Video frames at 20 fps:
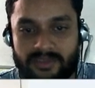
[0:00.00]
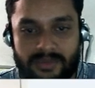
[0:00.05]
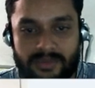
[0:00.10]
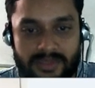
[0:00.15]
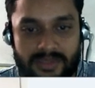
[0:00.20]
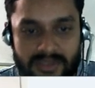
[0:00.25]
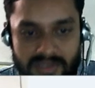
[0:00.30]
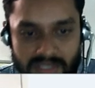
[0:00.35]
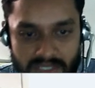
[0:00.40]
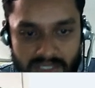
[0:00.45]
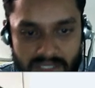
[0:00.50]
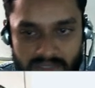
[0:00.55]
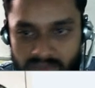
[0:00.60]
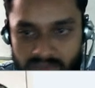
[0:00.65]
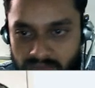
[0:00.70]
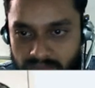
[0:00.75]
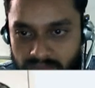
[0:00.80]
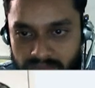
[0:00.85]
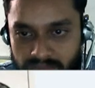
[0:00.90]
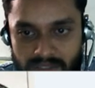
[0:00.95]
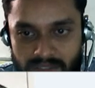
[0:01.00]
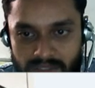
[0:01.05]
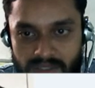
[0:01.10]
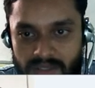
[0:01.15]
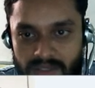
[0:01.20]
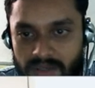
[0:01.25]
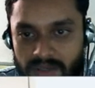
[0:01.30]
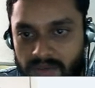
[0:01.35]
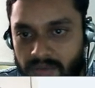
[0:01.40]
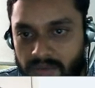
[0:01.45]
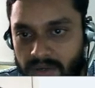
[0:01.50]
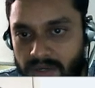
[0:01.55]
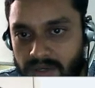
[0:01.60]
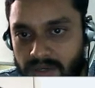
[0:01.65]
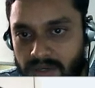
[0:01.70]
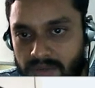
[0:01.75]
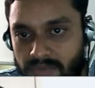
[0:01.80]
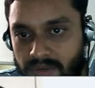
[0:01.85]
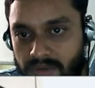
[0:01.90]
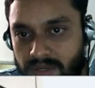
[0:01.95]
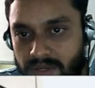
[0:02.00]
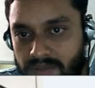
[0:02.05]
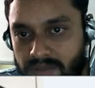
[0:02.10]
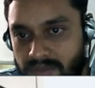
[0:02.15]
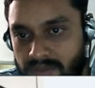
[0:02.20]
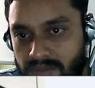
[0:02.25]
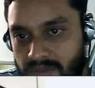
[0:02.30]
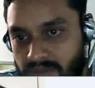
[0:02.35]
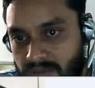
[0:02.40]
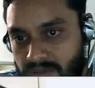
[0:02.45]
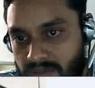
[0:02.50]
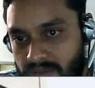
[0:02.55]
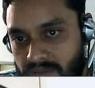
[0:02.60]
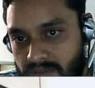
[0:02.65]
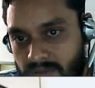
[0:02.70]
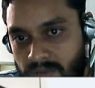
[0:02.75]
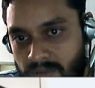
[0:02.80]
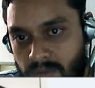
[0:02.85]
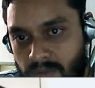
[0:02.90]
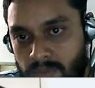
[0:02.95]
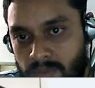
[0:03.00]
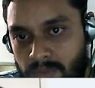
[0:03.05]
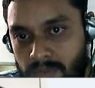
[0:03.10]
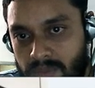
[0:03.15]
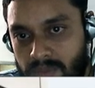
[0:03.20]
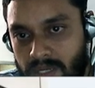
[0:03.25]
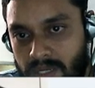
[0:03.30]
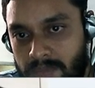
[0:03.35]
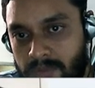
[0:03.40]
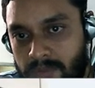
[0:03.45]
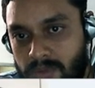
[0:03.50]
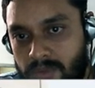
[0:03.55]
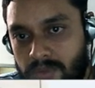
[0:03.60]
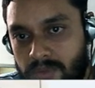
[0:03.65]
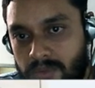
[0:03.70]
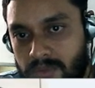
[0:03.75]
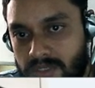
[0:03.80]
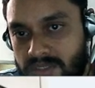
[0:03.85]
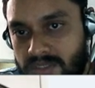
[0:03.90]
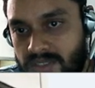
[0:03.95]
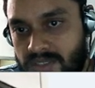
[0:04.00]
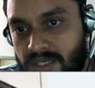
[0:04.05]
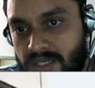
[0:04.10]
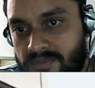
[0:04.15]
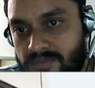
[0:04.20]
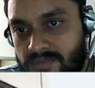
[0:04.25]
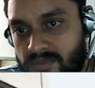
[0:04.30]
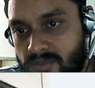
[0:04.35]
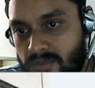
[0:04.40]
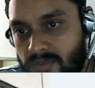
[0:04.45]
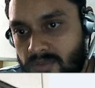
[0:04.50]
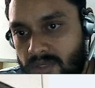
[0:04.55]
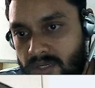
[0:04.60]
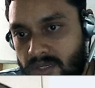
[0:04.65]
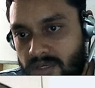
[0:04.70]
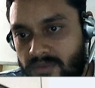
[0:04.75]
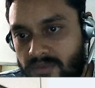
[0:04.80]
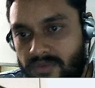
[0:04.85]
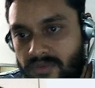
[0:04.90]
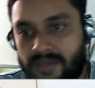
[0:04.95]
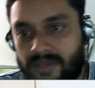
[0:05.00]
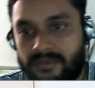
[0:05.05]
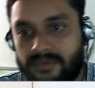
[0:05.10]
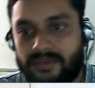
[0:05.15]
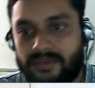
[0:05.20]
per the sketch you can define the type 2 is there, so you can define